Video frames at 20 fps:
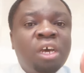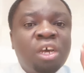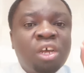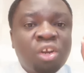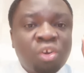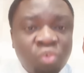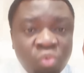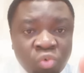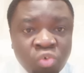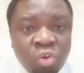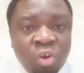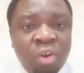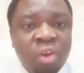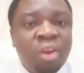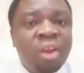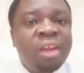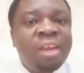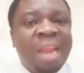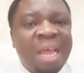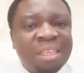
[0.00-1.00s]

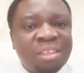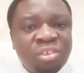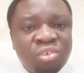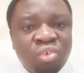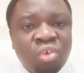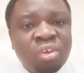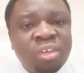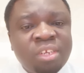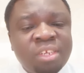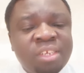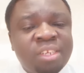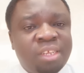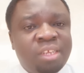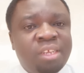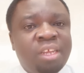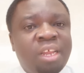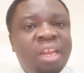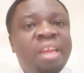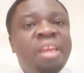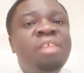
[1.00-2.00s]
Ruto does not
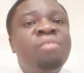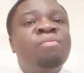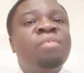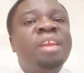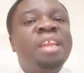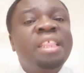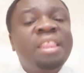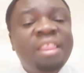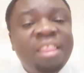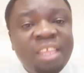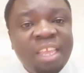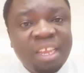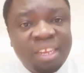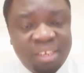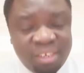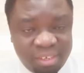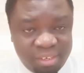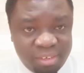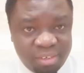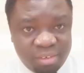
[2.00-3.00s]

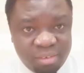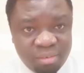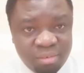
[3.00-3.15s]
differentiate.